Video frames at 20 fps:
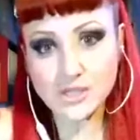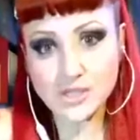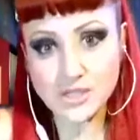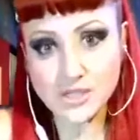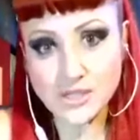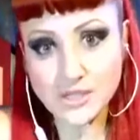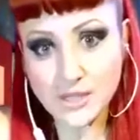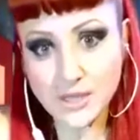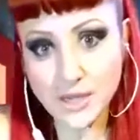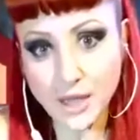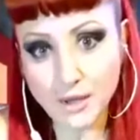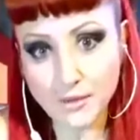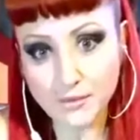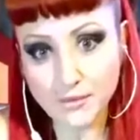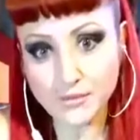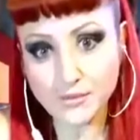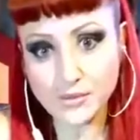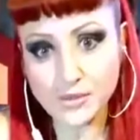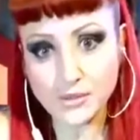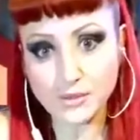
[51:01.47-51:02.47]
just
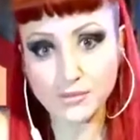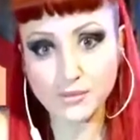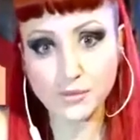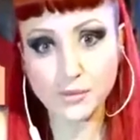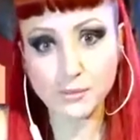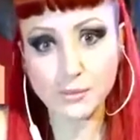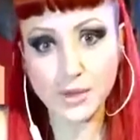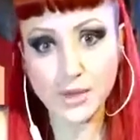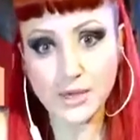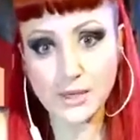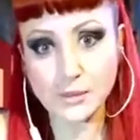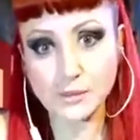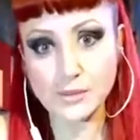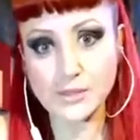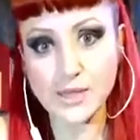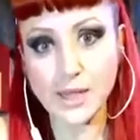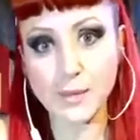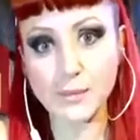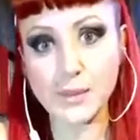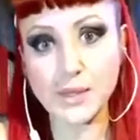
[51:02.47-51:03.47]
enough to fill my little
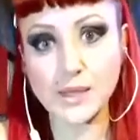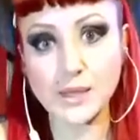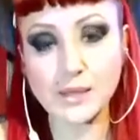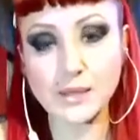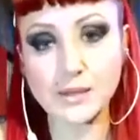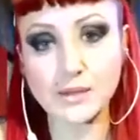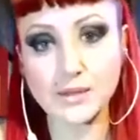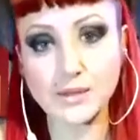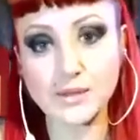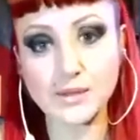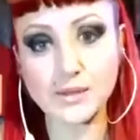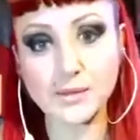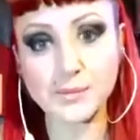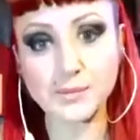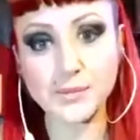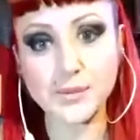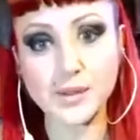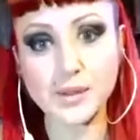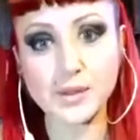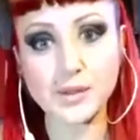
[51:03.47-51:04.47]
tummy because
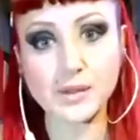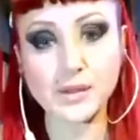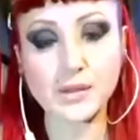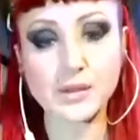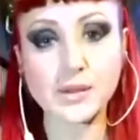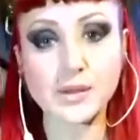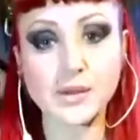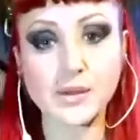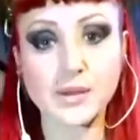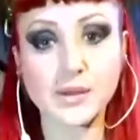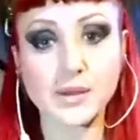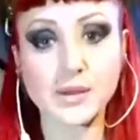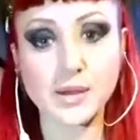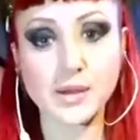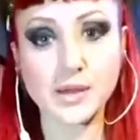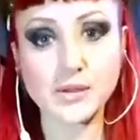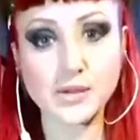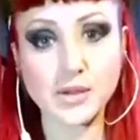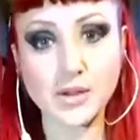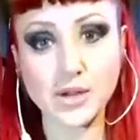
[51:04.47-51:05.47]

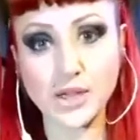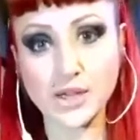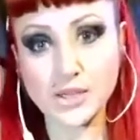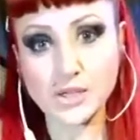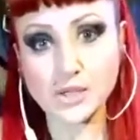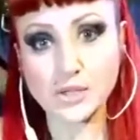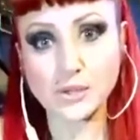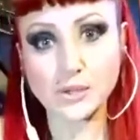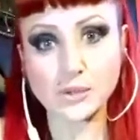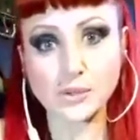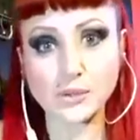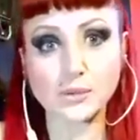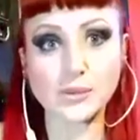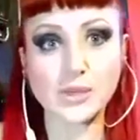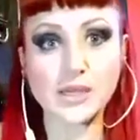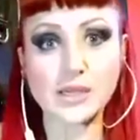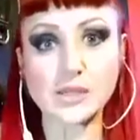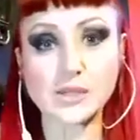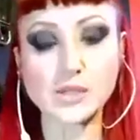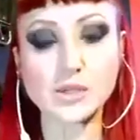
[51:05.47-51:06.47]
I don't like to
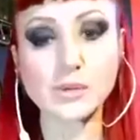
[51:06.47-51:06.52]
eat too